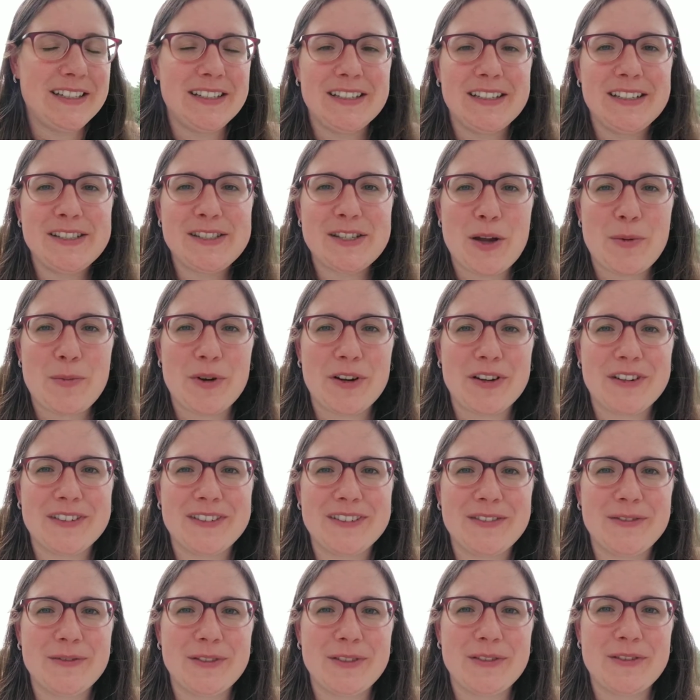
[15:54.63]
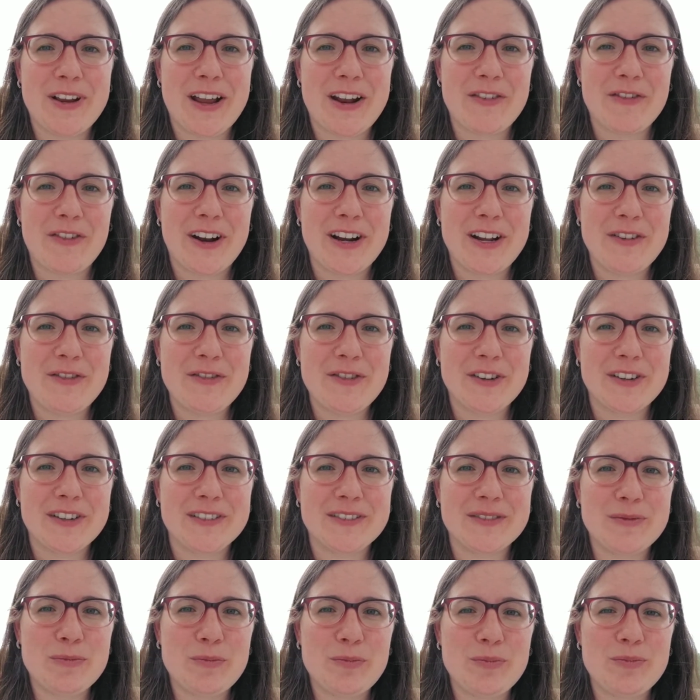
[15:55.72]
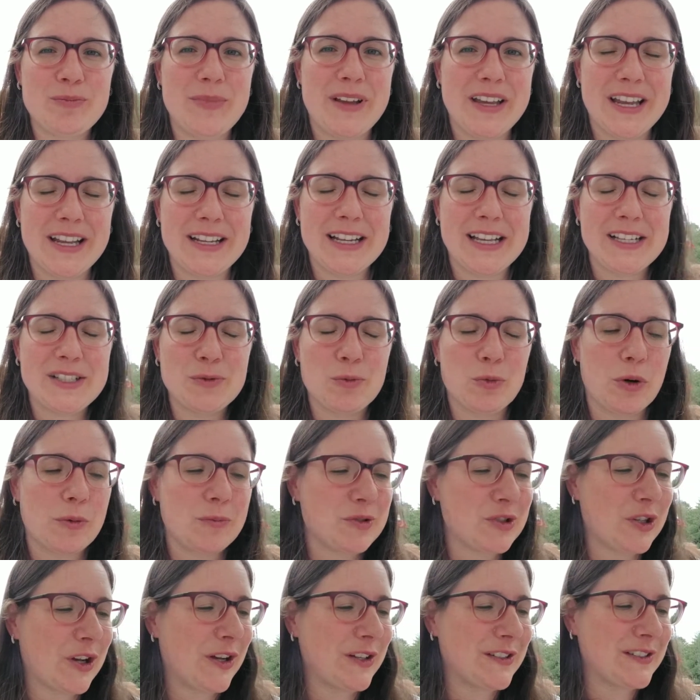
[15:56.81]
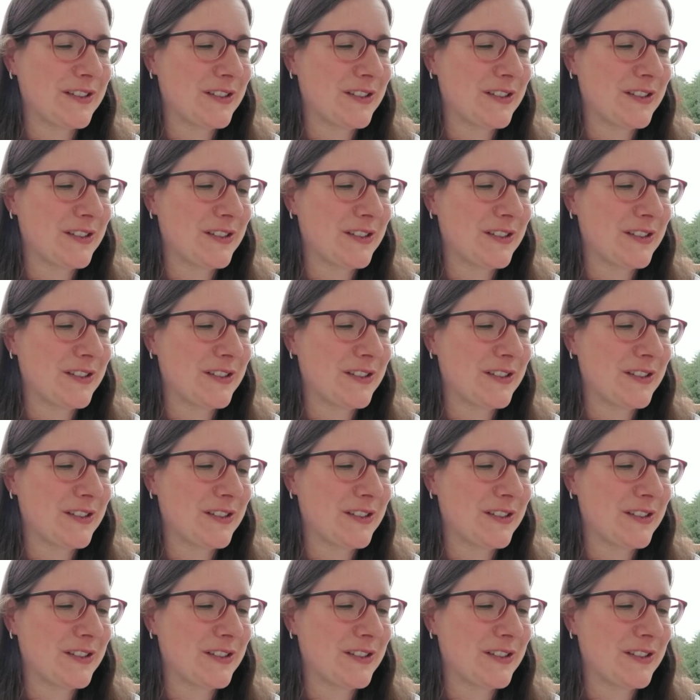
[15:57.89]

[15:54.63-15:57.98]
summer when getting ready for making nice warm shawls.